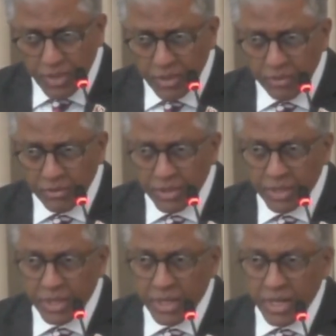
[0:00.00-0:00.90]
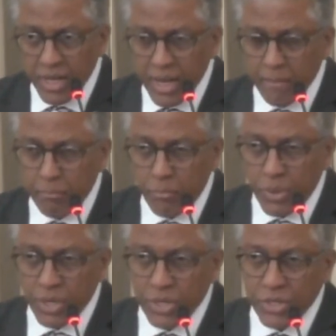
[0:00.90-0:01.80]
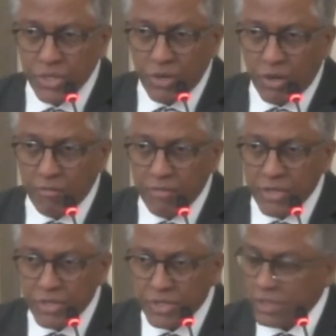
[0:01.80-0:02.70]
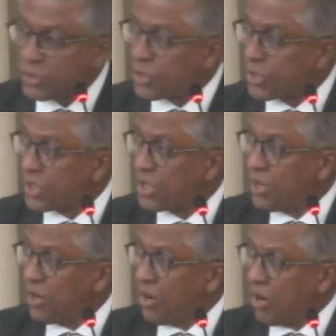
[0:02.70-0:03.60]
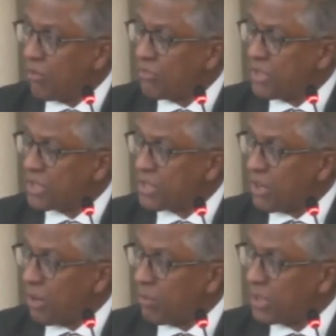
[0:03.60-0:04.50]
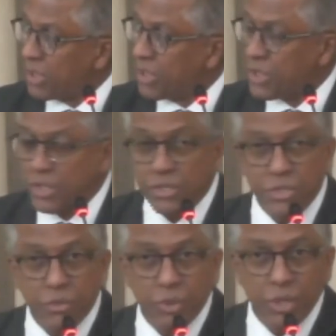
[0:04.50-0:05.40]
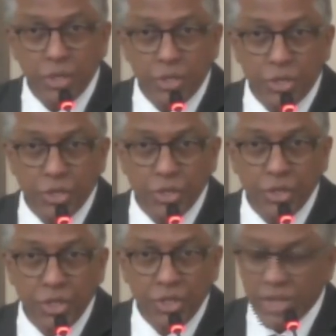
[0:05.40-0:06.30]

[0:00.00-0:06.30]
the embrace of this country of its obligations in relation to